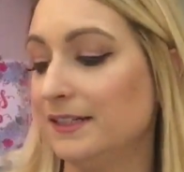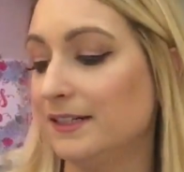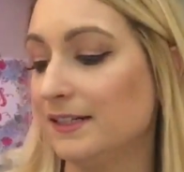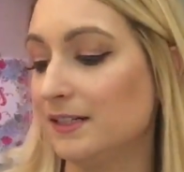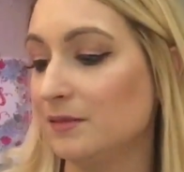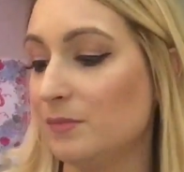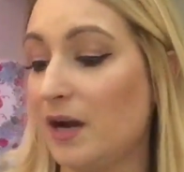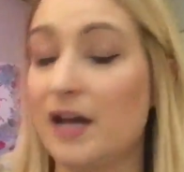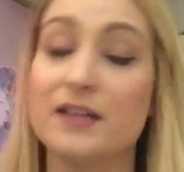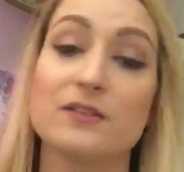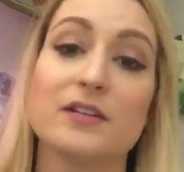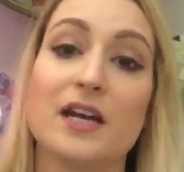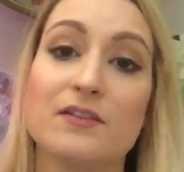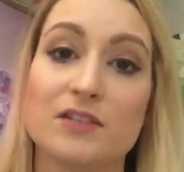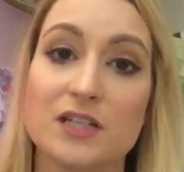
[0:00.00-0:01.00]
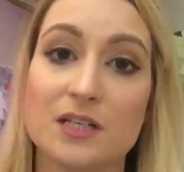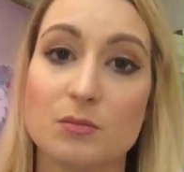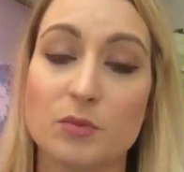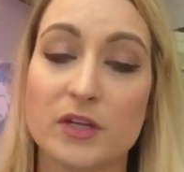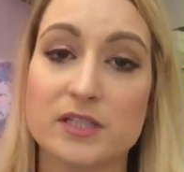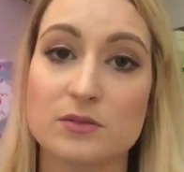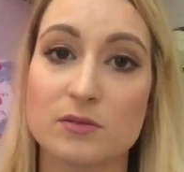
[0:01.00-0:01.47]
I don't have any
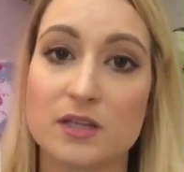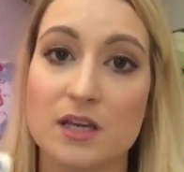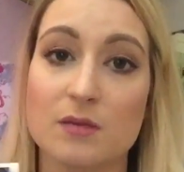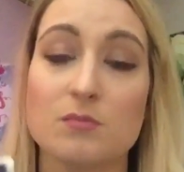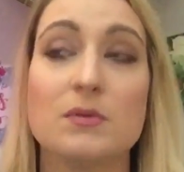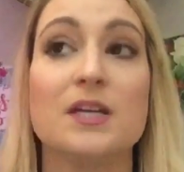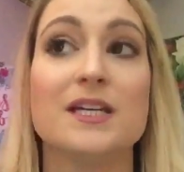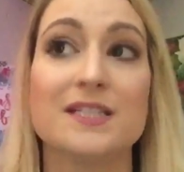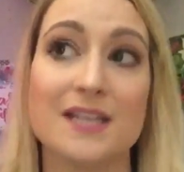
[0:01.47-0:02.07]
complaints with them.